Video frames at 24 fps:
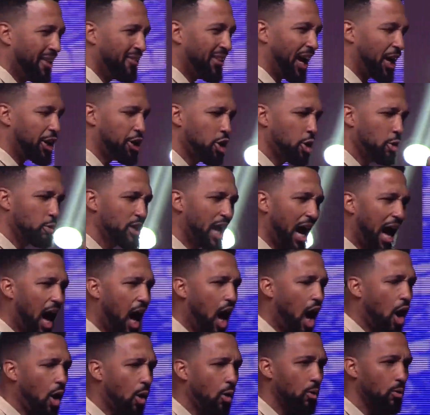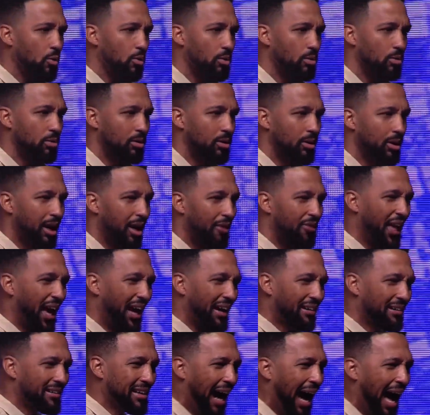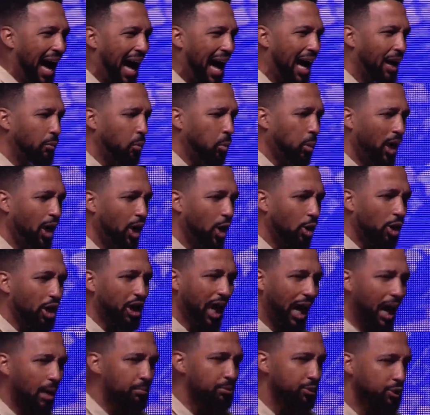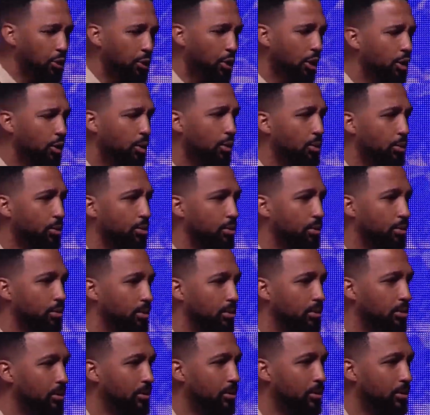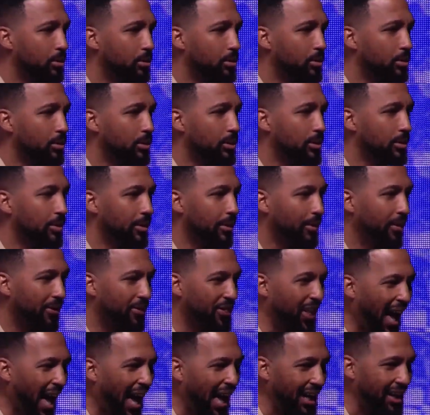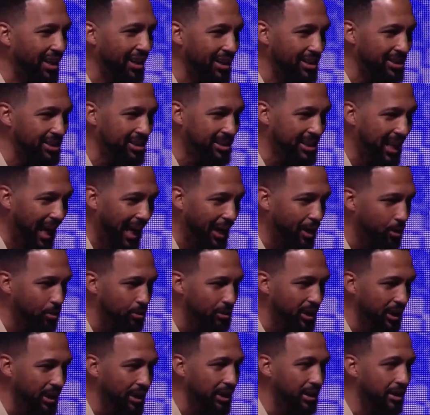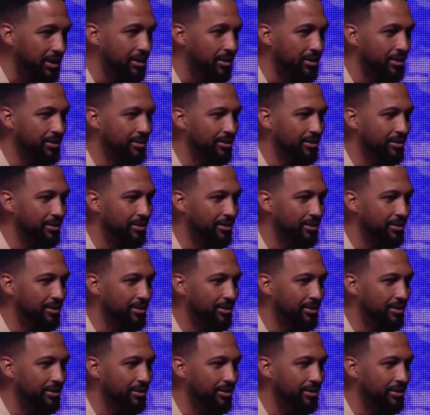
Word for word: that you know that God will come through. Amen. That is title deed.